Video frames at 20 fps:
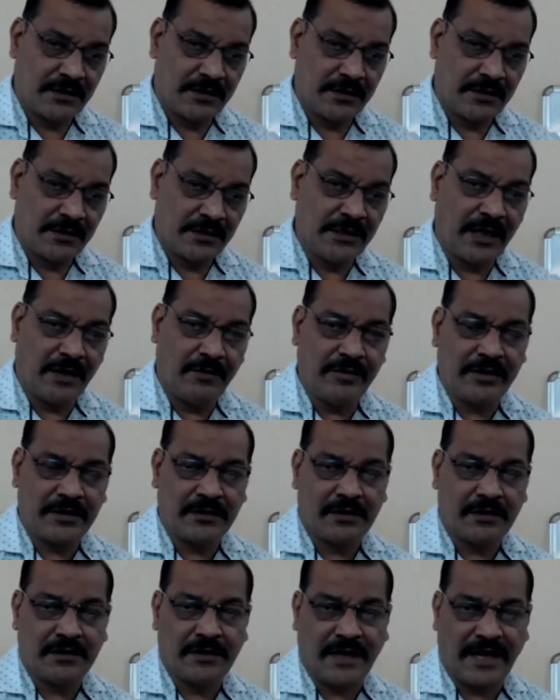In
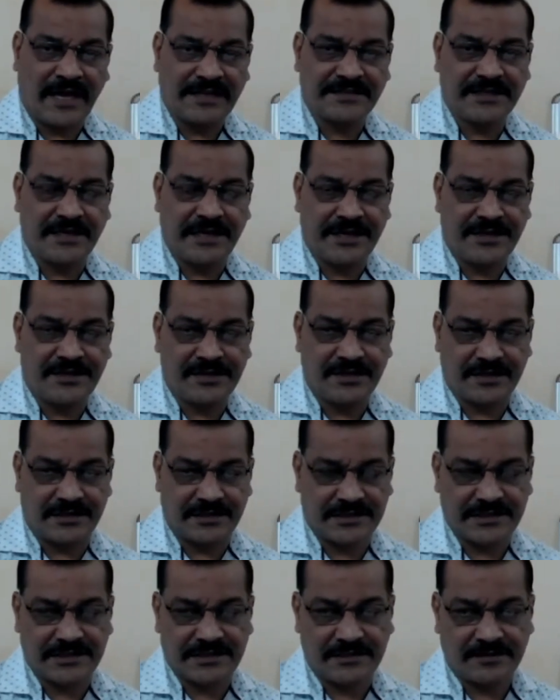our last
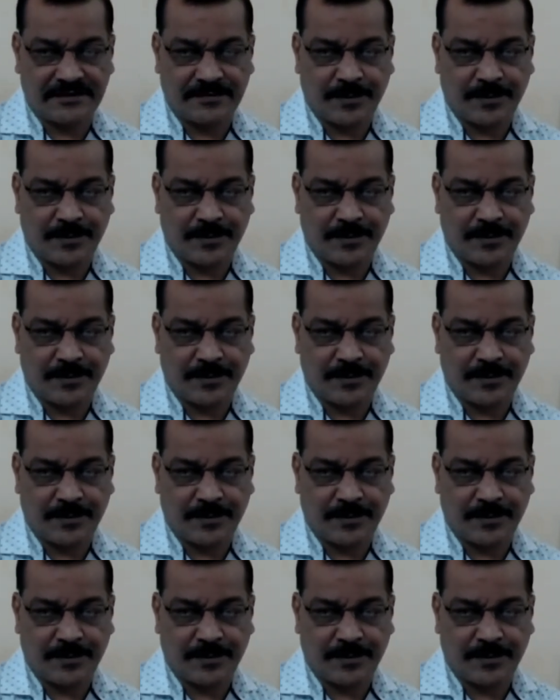lectures,